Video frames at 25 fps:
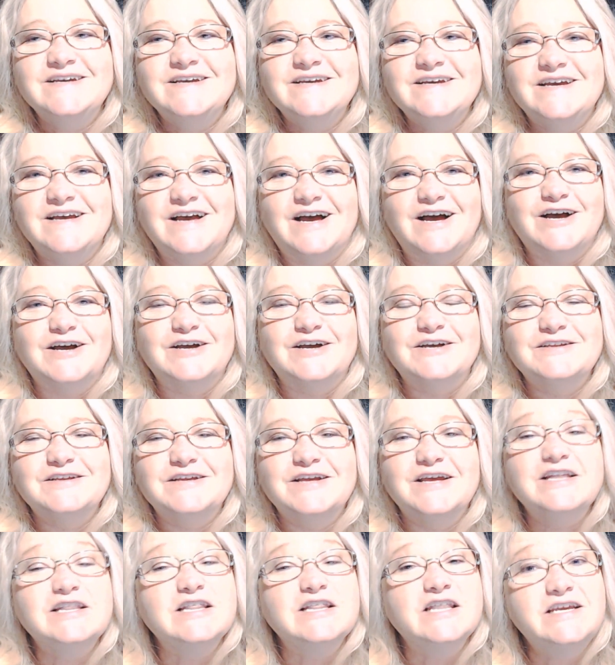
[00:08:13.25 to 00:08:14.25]

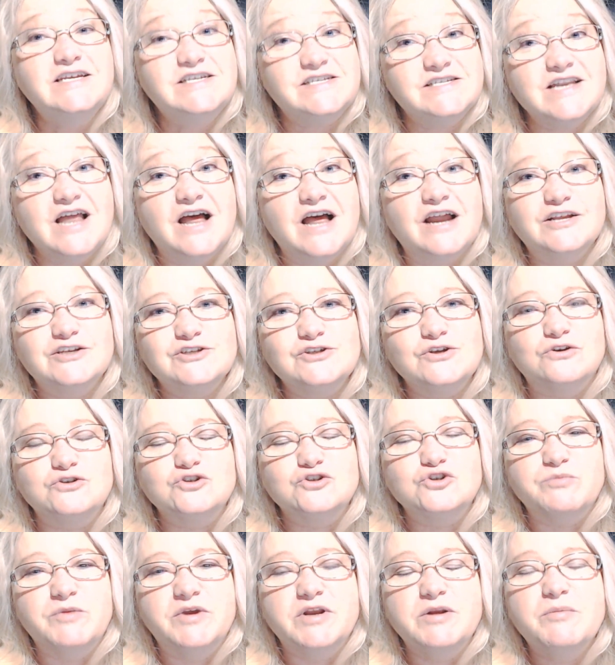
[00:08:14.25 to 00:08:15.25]
At least not on social
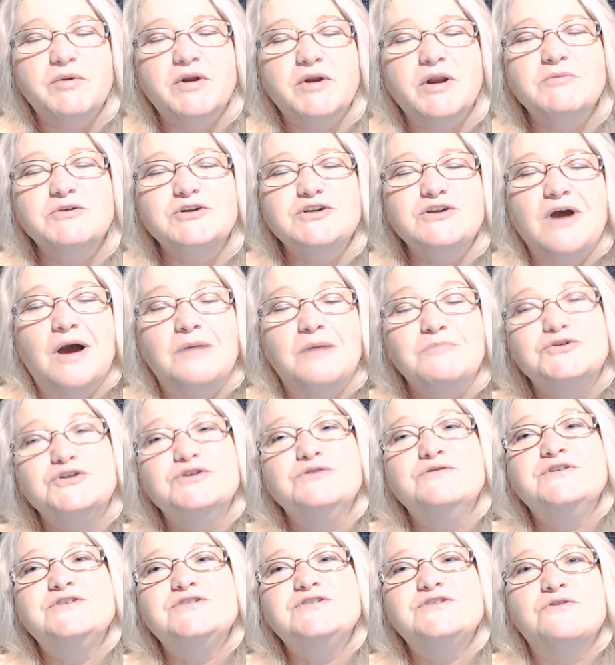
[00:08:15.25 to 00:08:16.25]
media, but I'm doing
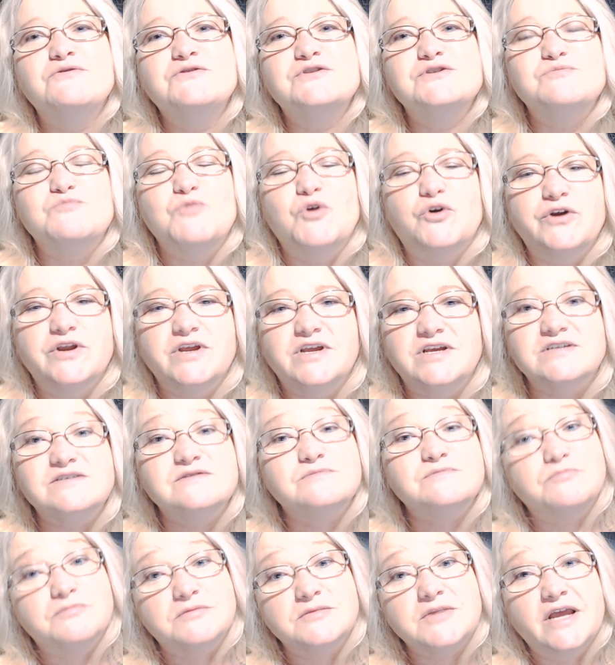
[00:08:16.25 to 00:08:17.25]
so this morning because,
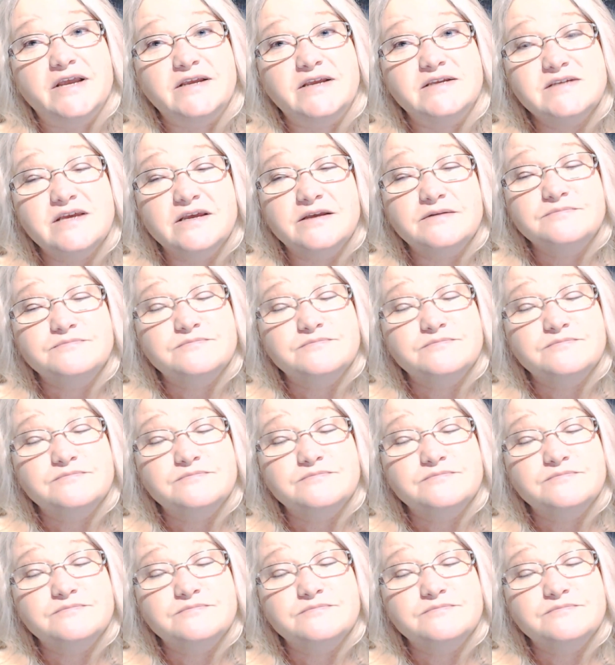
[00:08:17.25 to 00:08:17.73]
like I said,